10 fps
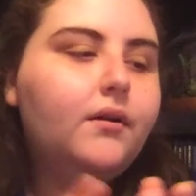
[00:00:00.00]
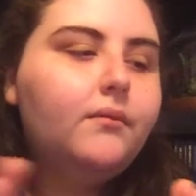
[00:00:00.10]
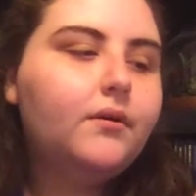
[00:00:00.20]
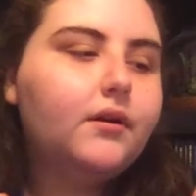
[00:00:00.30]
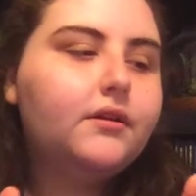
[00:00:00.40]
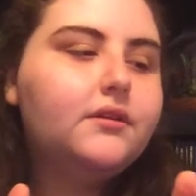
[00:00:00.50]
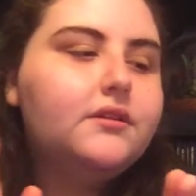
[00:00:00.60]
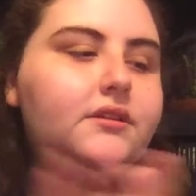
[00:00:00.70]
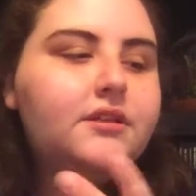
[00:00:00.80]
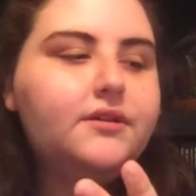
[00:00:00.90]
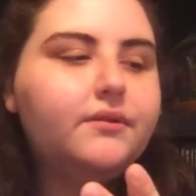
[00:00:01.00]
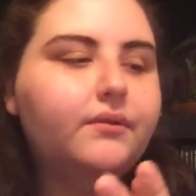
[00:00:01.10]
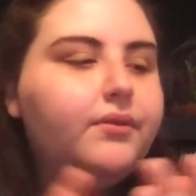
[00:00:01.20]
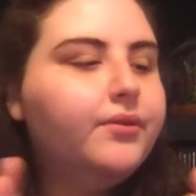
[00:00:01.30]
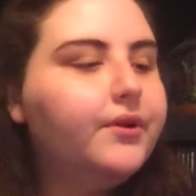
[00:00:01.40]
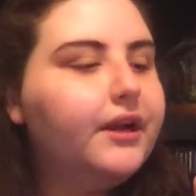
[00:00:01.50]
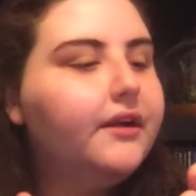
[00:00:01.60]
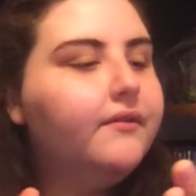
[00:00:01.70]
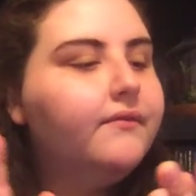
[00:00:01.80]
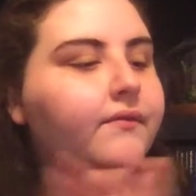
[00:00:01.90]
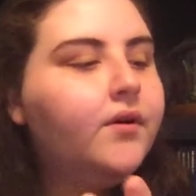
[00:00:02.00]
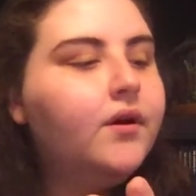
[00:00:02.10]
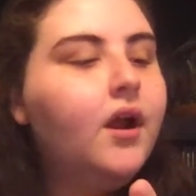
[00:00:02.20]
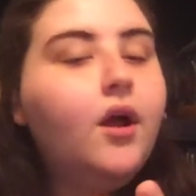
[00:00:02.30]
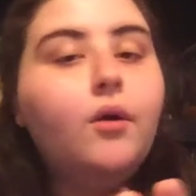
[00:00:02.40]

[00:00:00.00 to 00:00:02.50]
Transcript: 1, 2, 3, 4.